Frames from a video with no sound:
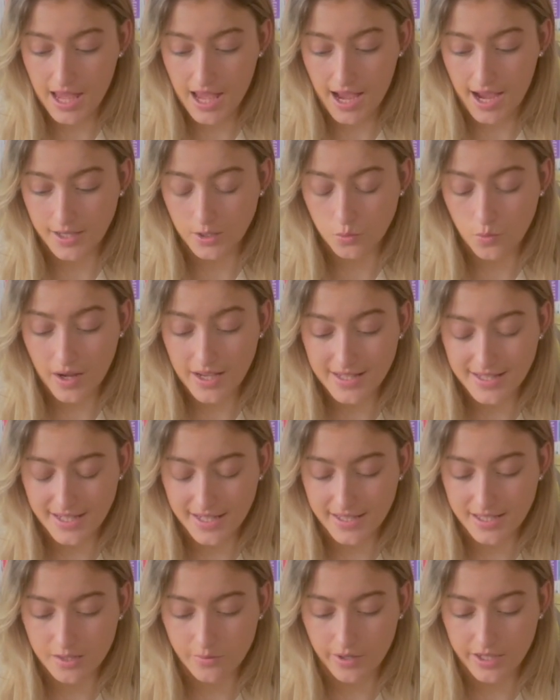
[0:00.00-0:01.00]
and
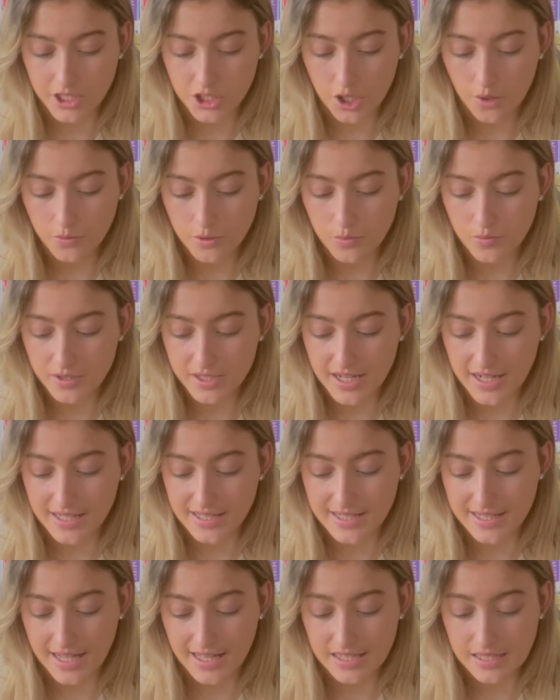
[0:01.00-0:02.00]
waited, so I stopped and pretended
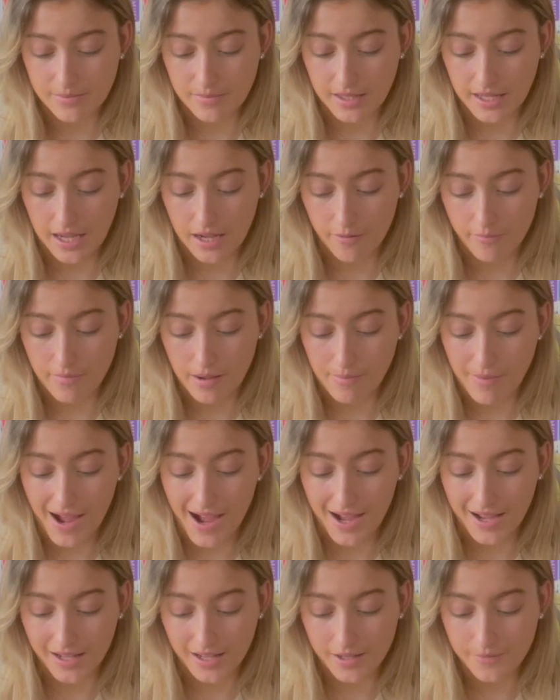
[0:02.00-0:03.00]
to get something out of my
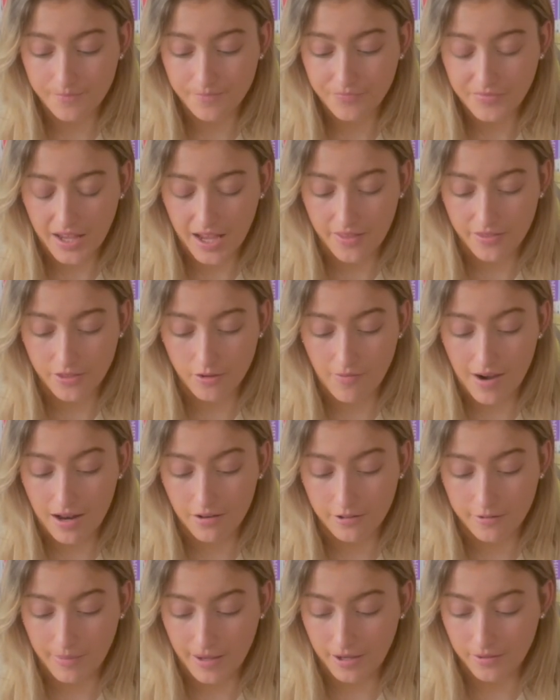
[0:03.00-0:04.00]
bag at the
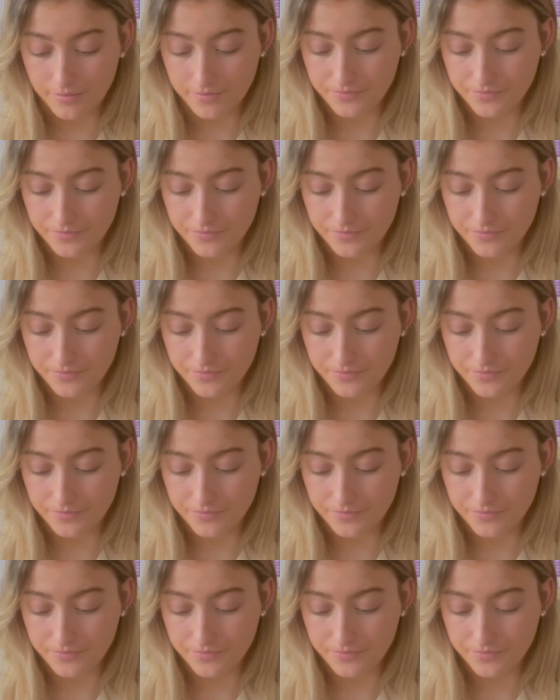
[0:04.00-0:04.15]
roundabout.